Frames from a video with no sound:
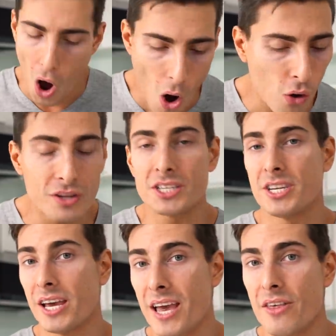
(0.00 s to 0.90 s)
all this
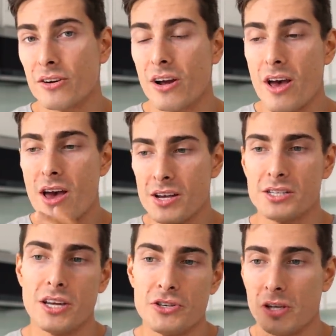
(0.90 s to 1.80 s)
together is
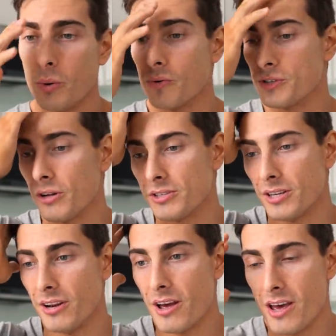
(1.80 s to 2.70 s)
essentially what
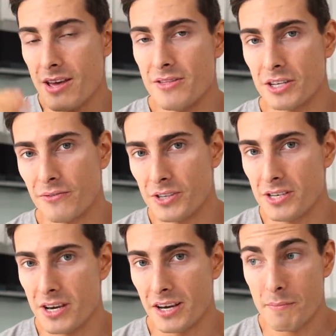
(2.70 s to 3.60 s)
resulted in this
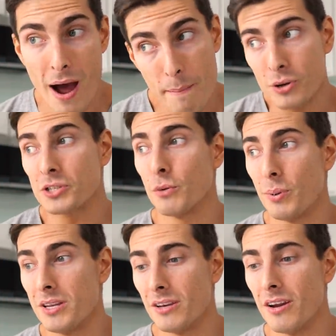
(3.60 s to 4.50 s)
physique. In my personal
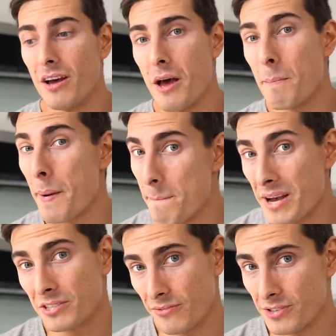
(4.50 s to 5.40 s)
opinion, my
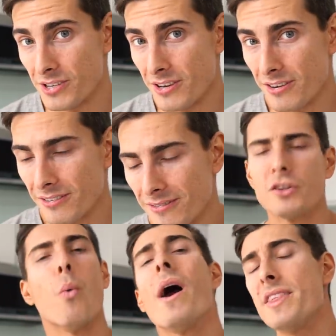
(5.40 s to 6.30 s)
best physique.
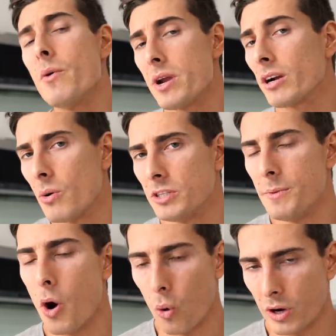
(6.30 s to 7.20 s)
The way that we are going to
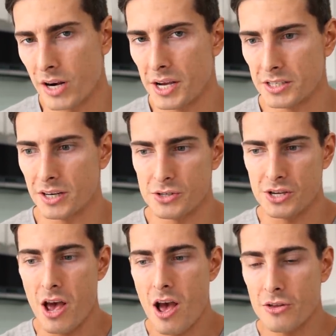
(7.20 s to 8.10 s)
be organizing,
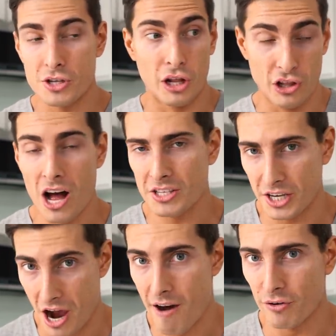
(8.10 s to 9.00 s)
because there's a lot to
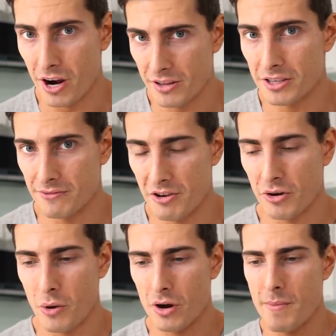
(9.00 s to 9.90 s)
cover in this video
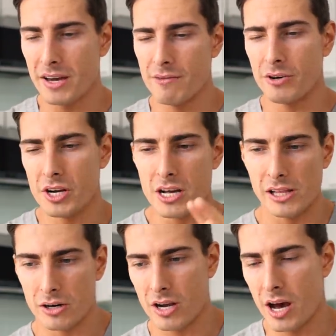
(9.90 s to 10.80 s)
and I want to make it a very
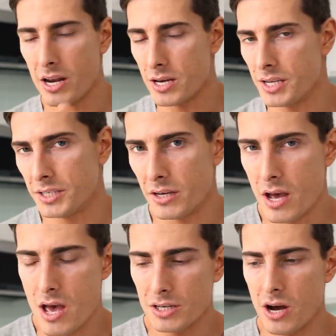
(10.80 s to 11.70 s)
clear-cut and easy
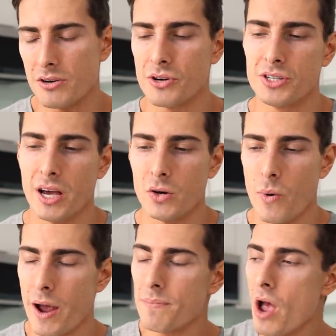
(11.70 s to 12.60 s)
to understand
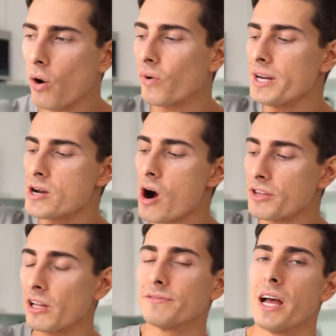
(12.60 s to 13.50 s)
way. Right here on
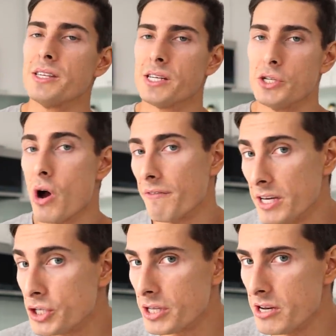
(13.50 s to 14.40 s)
the left-hand side, you have
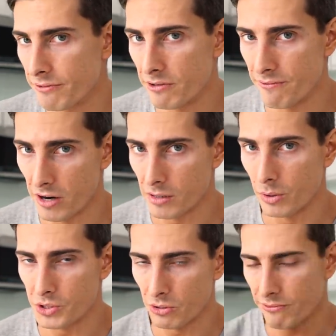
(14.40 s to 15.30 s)
each of the different
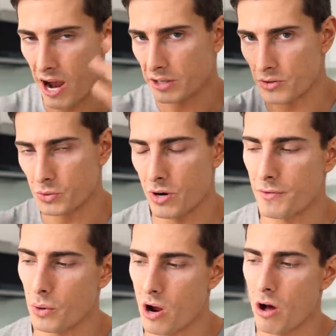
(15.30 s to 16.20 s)
variables or factors,
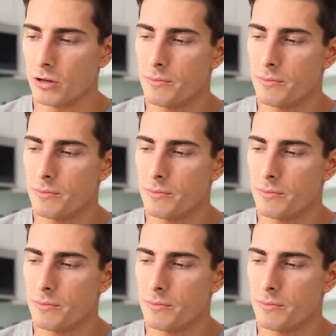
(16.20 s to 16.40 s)
whatever you want to call